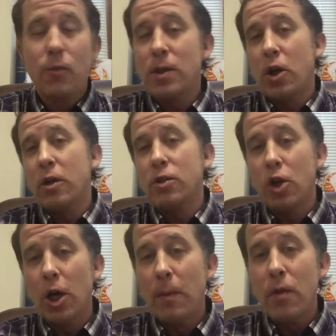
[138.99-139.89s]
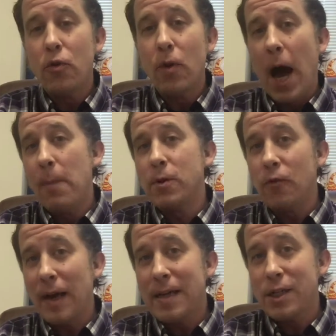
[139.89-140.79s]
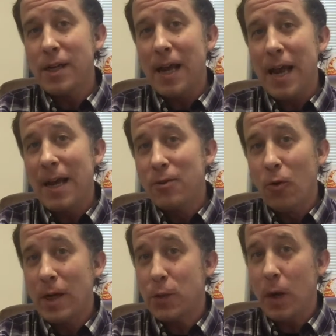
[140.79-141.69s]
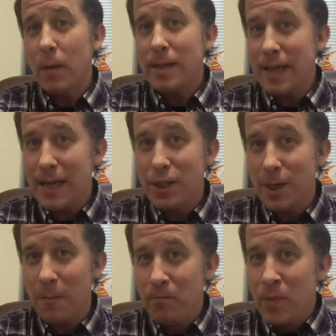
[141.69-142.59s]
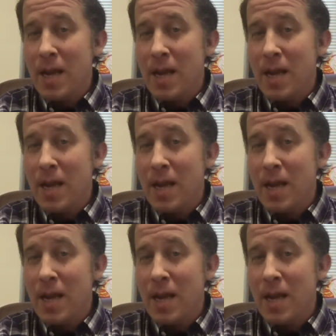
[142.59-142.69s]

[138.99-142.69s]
which are determined through observation and or experimentation.